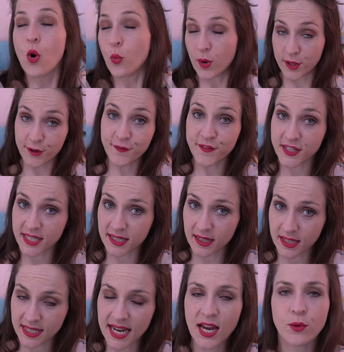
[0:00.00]
will
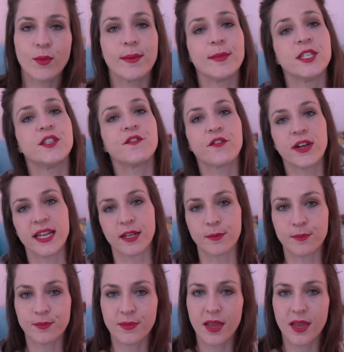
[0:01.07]
facilitate women's freedom.